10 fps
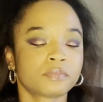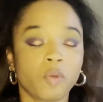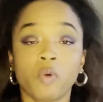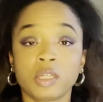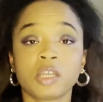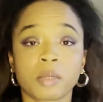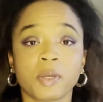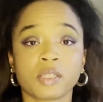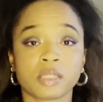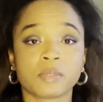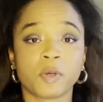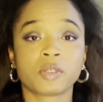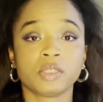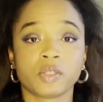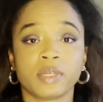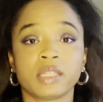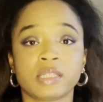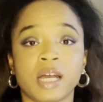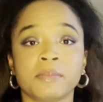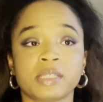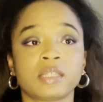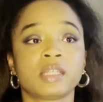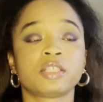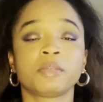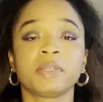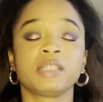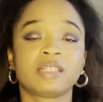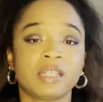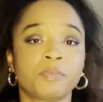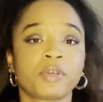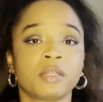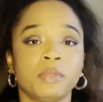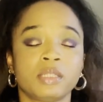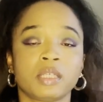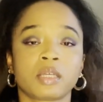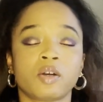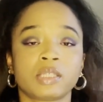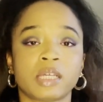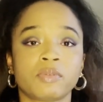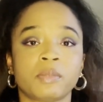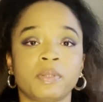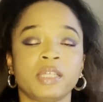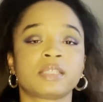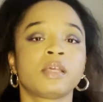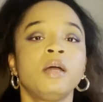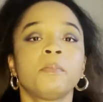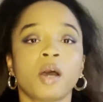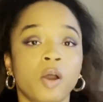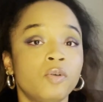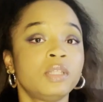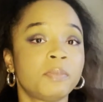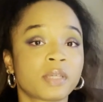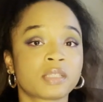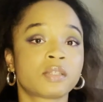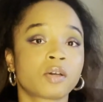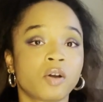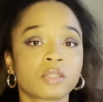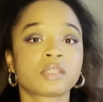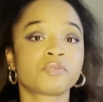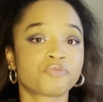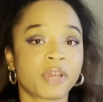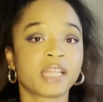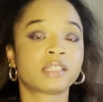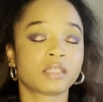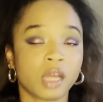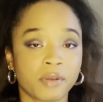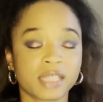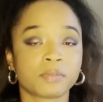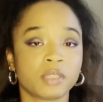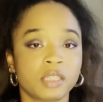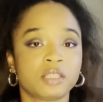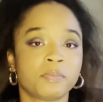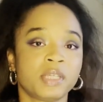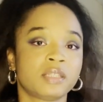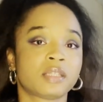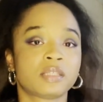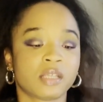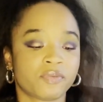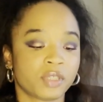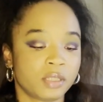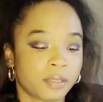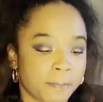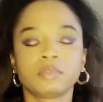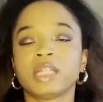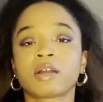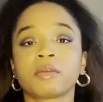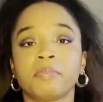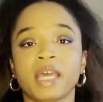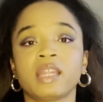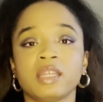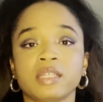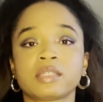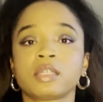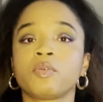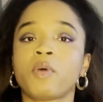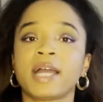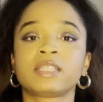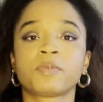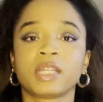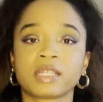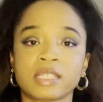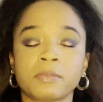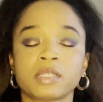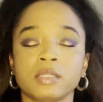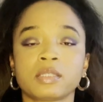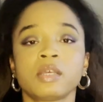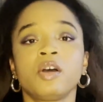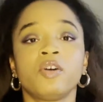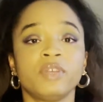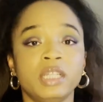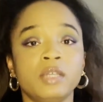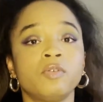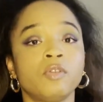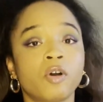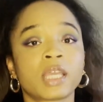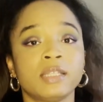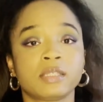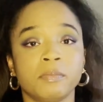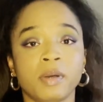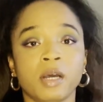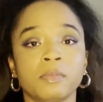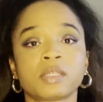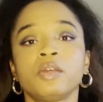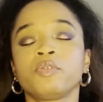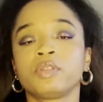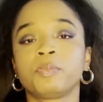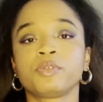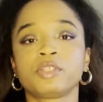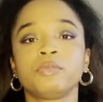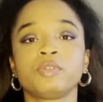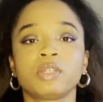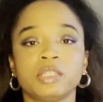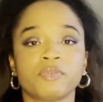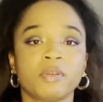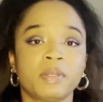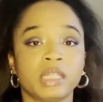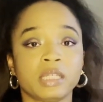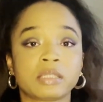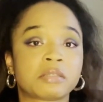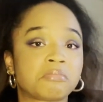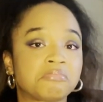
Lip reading: One young person spoken to at the time said that shebeens did bring them into contact with the police, but only because of the constant raids and harassment these shebeens suffered. Now compare this to the widespread acceptance of illegal lock-ins in pubs with the presumed knowledge of the police.